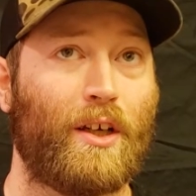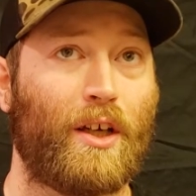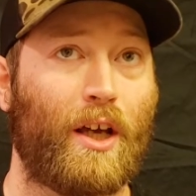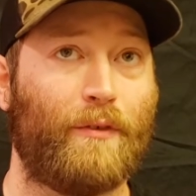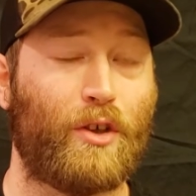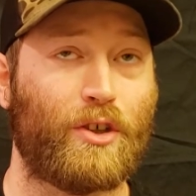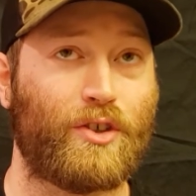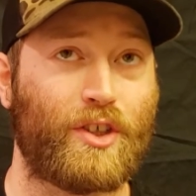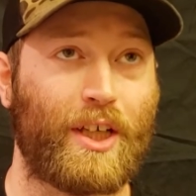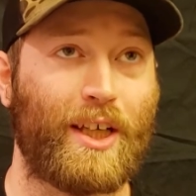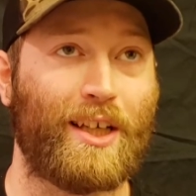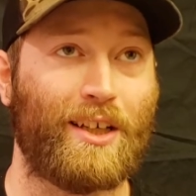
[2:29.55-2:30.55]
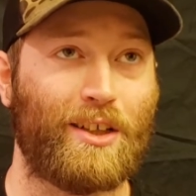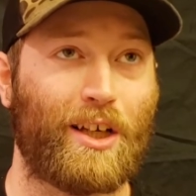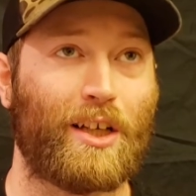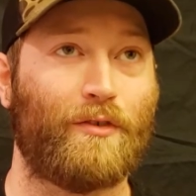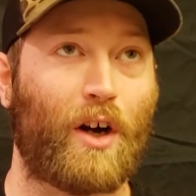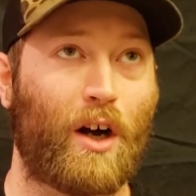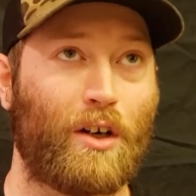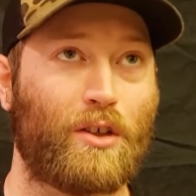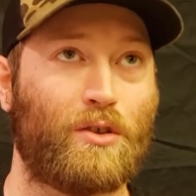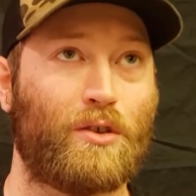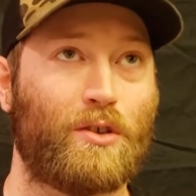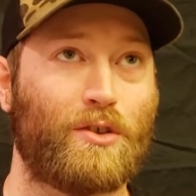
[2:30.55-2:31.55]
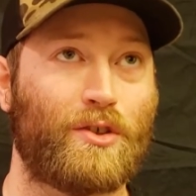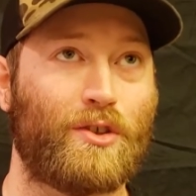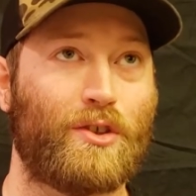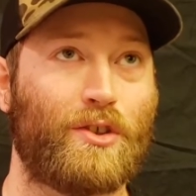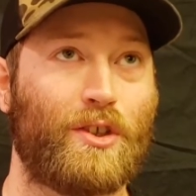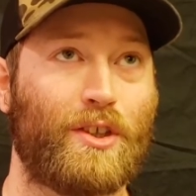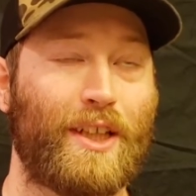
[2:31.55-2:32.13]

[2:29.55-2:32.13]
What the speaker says: if you're seeing a lot of articles